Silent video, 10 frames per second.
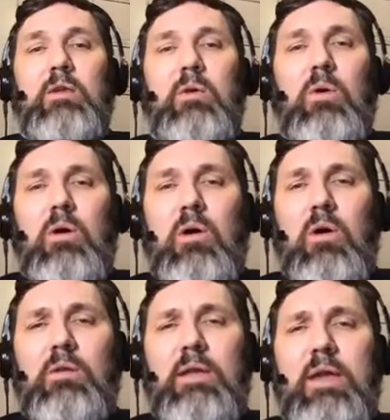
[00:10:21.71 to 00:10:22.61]
You know,
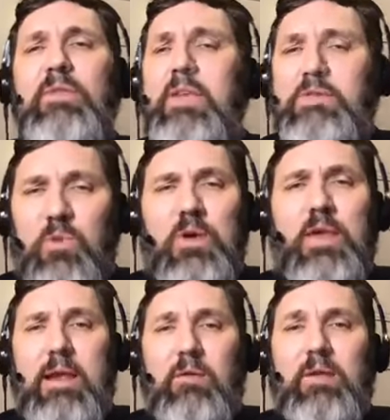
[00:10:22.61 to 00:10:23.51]
all, everything's
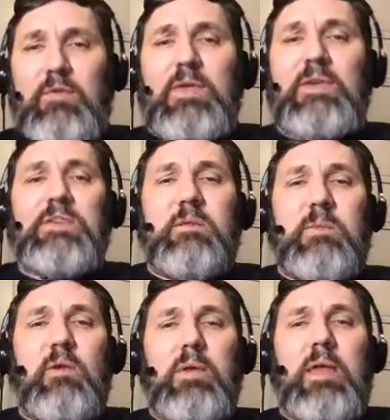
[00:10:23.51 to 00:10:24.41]
working out. Everything's going
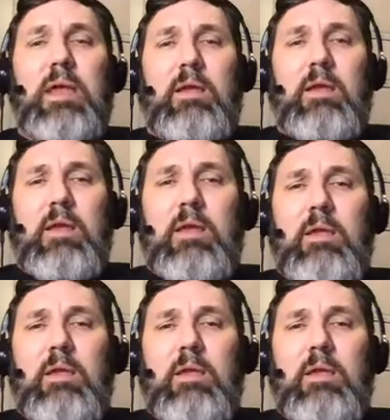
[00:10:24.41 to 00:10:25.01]
to be okay.